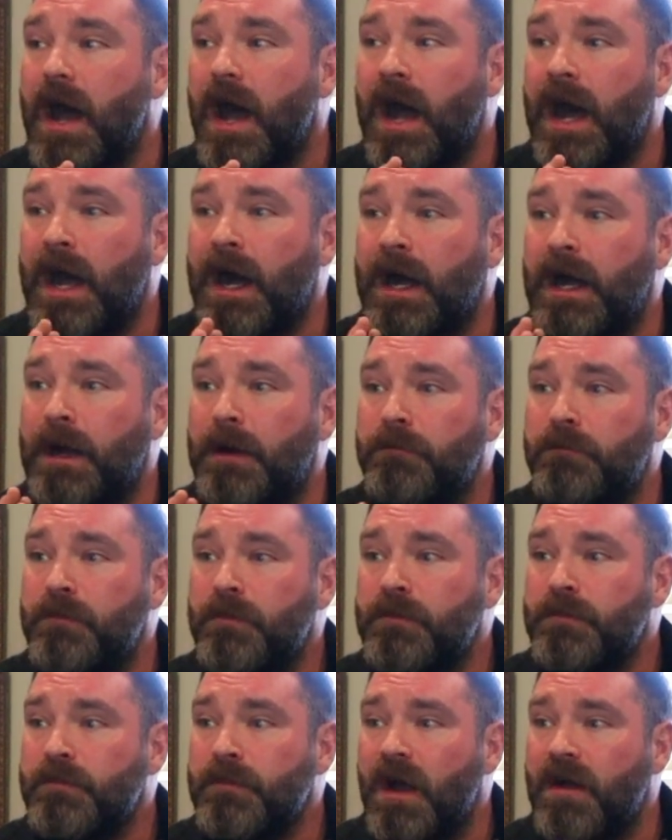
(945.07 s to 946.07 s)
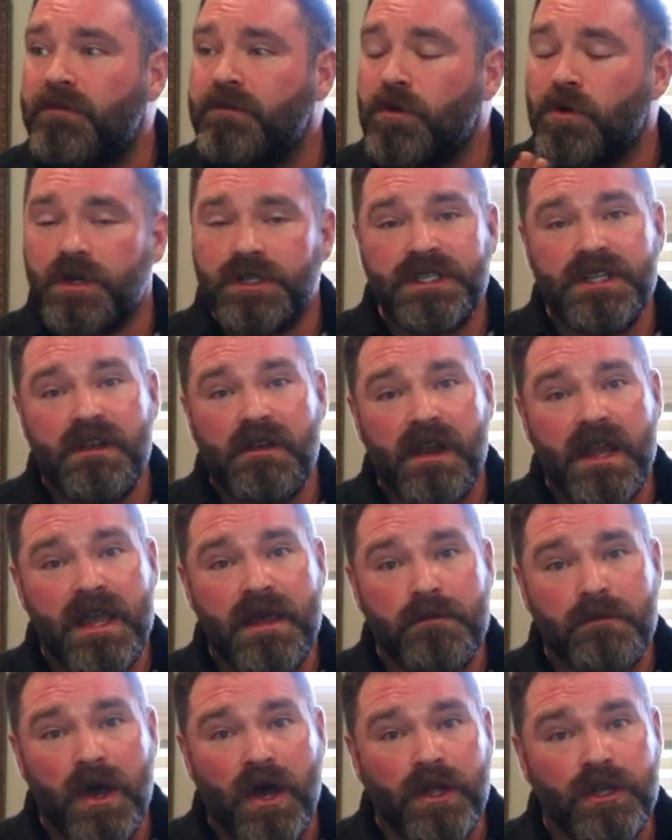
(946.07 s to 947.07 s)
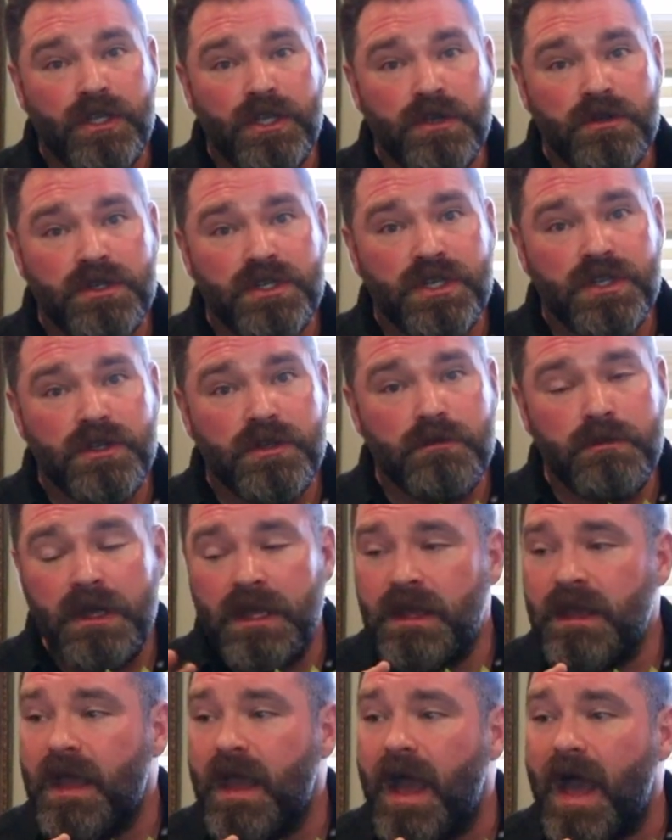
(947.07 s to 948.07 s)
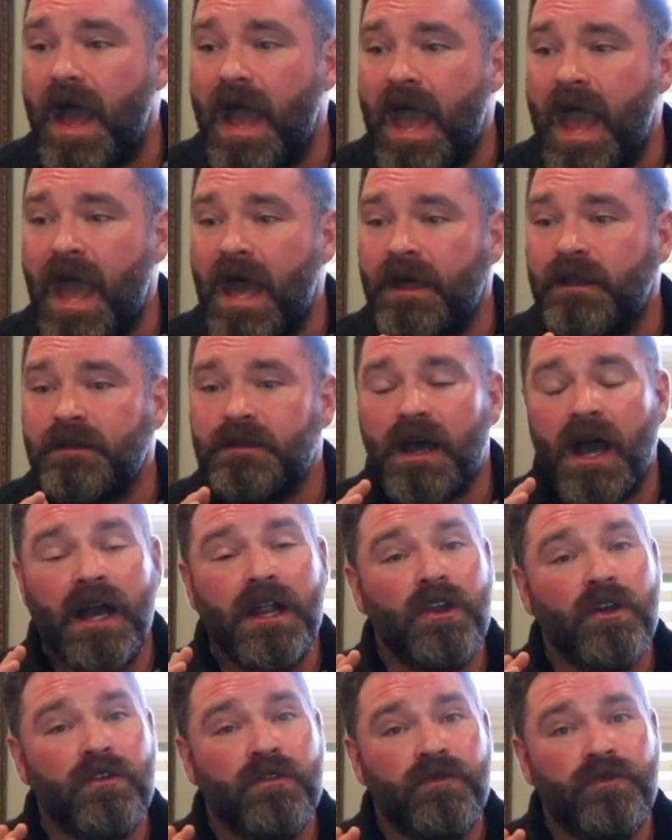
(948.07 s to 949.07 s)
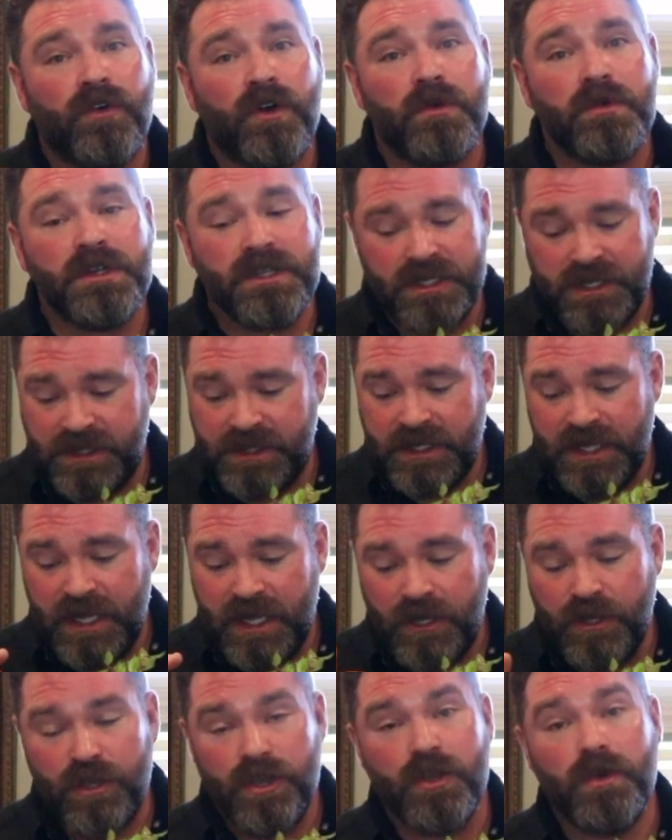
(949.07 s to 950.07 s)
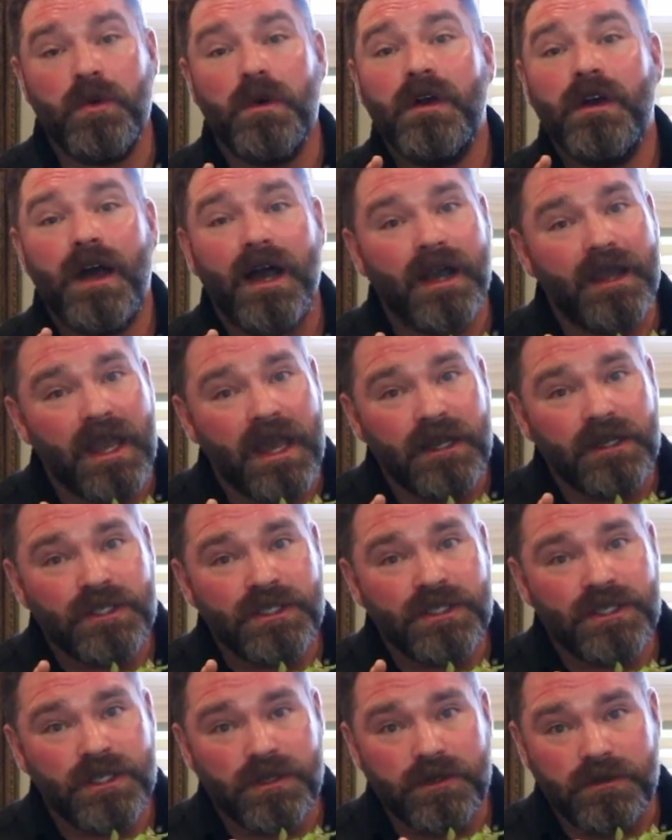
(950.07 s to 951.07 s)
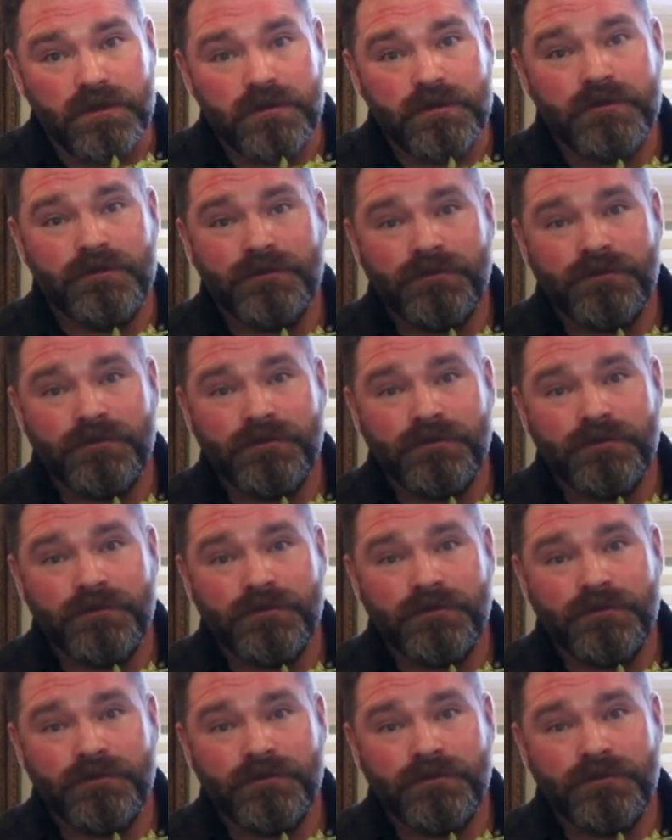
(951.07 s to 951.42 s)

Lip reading: Of course, here I am on YouTube, and I look forward to seeing you again soon.